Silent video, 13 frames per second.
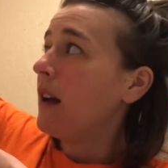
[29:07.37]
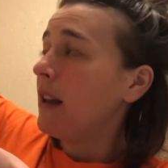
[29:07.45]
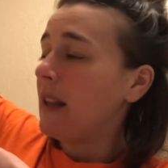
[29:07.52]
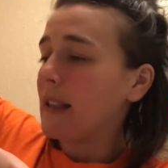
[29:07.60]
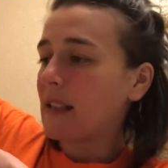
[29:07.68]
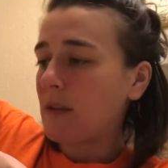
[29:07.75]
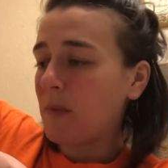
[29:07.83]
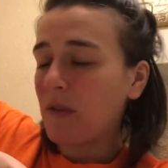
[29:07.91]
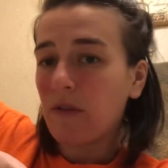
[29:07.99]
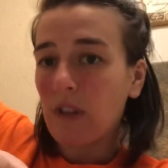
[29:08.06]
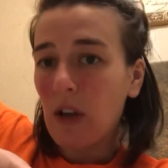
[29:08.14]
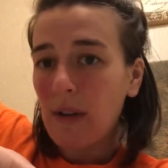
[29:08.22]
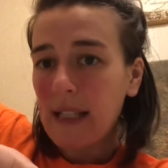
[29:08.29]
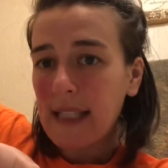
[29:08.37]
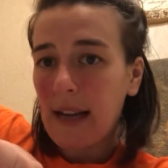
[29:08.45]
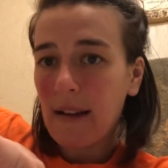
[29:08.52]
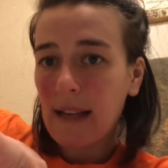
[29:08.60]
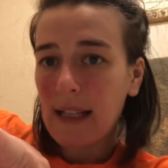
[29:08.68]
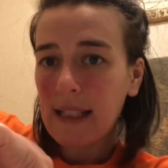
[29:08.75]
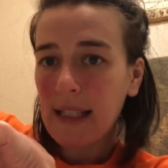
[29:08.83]
that's going to be flowing down
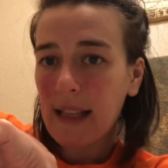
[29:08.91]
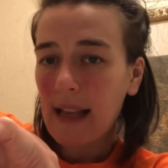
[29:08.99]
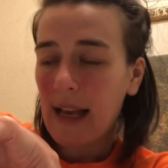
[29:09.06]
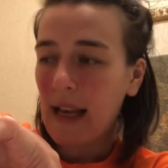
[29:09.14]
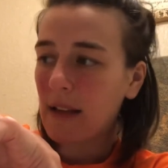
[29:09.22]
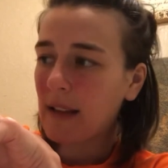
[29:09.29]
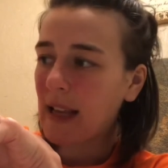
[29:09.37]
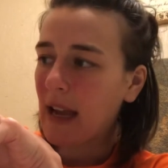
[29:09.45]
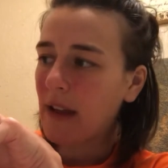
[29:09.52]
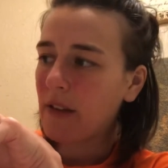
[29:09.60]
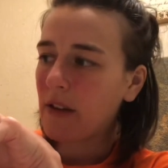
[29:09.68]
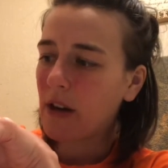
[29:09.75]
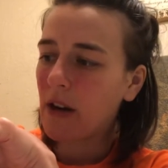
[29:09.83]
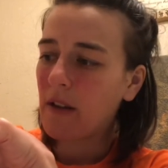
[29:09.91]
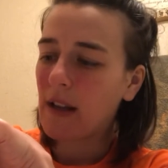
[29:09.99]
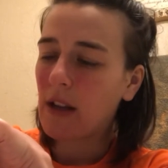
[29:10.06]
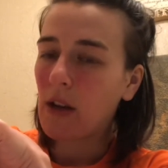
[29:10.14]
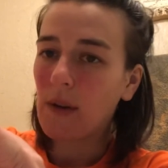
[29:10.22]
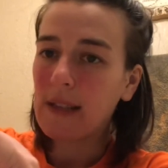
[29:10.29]
into that catheter that goes